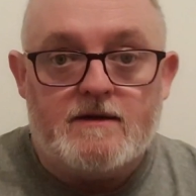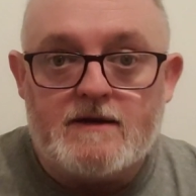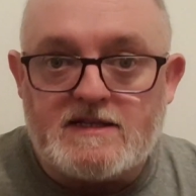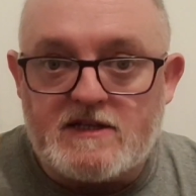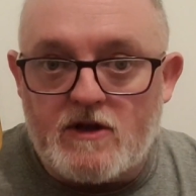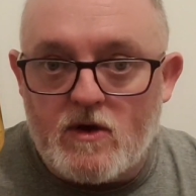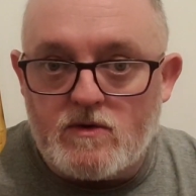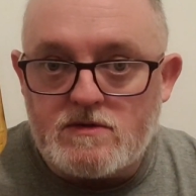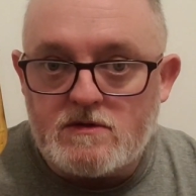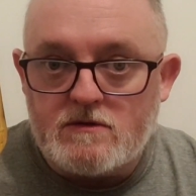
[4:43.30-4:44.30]
to the
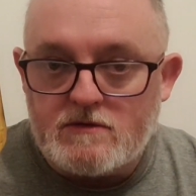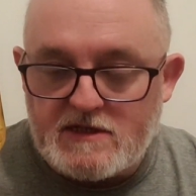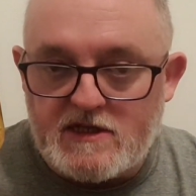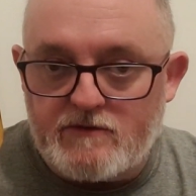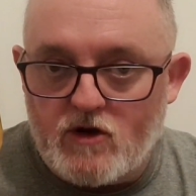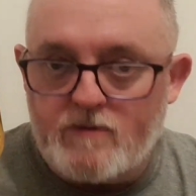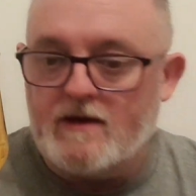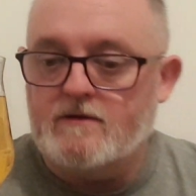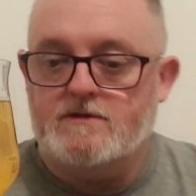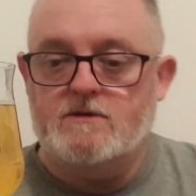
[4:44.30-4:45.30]
nose, to the
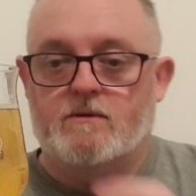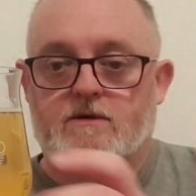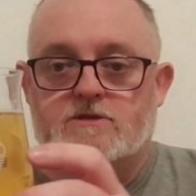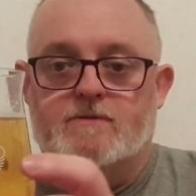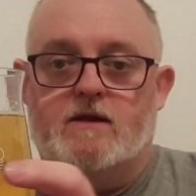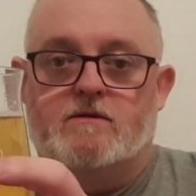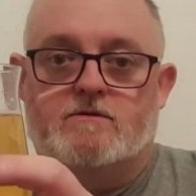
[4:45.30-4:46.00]
aroma, so we can smell.